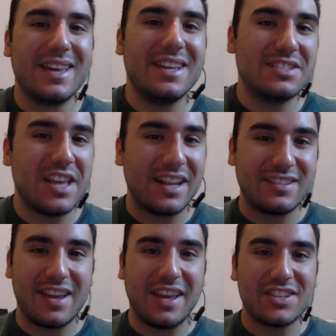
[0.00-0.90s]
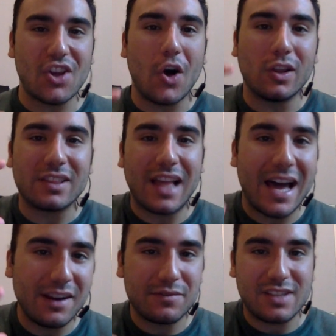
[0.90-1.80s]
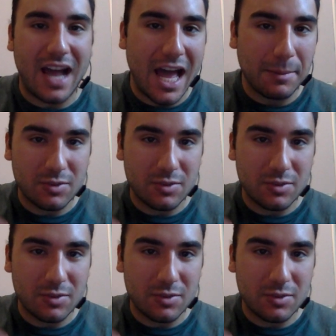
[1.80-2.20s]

is that it takes a lot of time